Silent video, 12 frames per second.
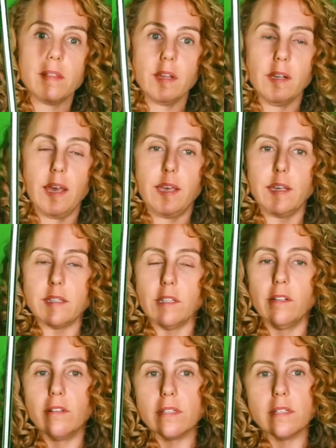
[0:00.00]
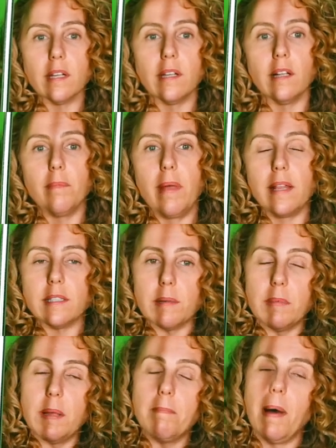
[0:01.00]
the light gets loosened a little bit,
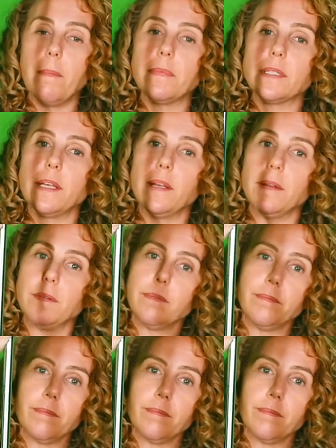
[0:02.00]
somebody bumps it,